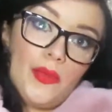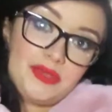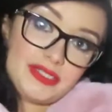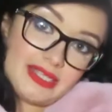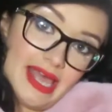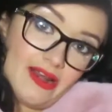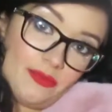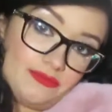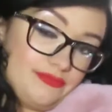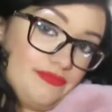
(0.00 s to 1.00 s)
because again,
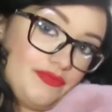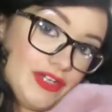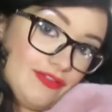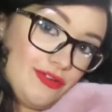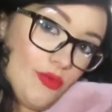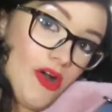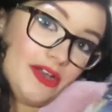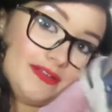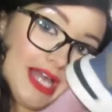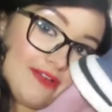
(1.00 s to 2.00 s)
I'm
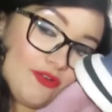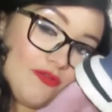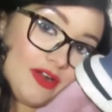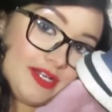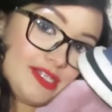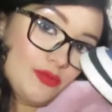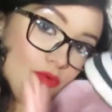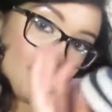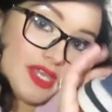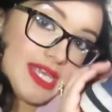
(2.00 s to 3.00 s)
5'1", I have got very
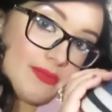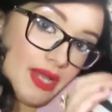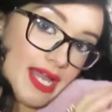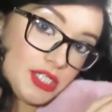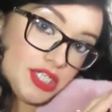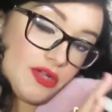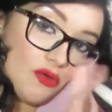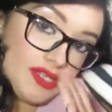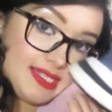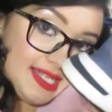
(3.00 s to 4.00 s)
small feet, but I actually
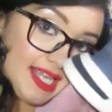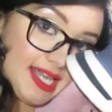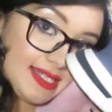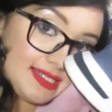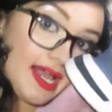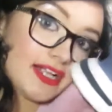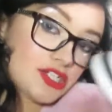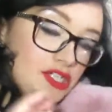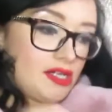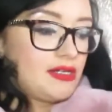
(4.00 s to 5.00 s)
got these in the kids
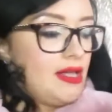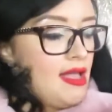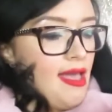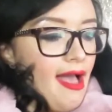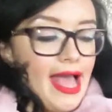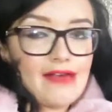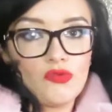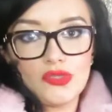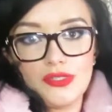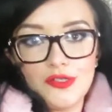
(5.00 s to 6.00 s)
section. I have
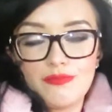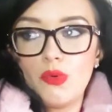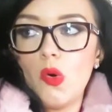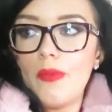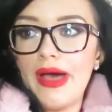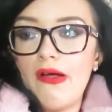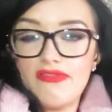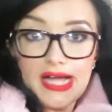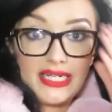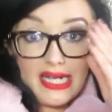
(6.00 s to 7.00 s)
also just bought a pair
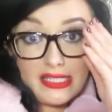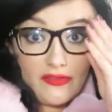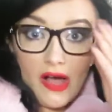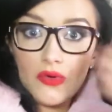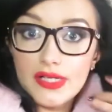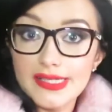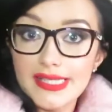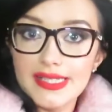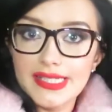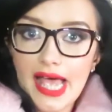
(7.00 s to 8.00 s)
of Adidas Falcons
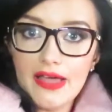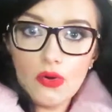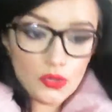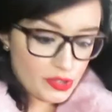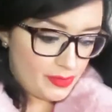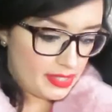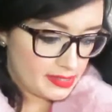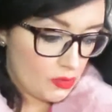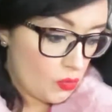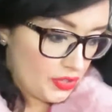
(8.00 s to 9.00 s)
in the sale, just
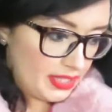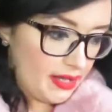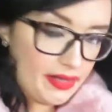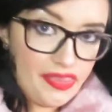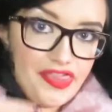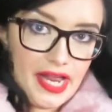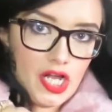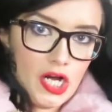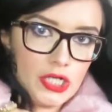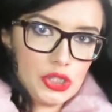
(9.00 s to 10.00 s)
because I wanted like a
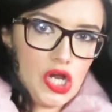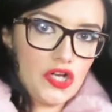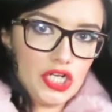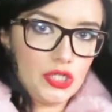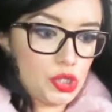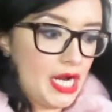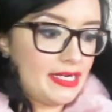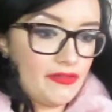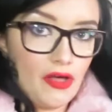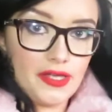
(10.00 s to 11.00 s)
thicker, chunkier
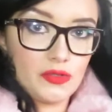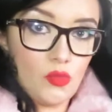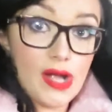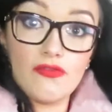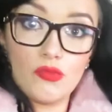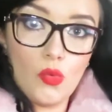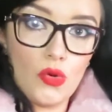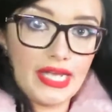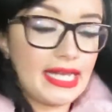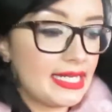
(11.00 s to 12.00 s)
trainer that I could wear for
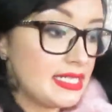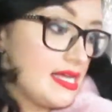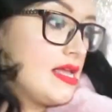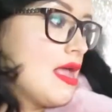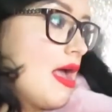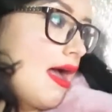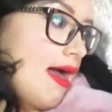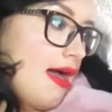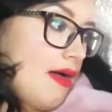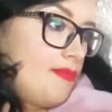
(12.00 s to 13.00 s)
walking in.
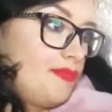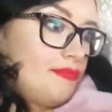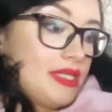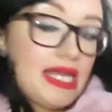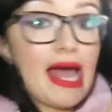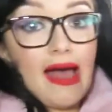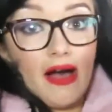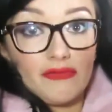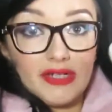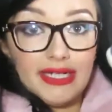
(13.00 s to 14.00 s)
But
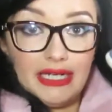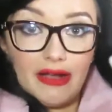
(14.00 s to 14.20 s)
yeah, I really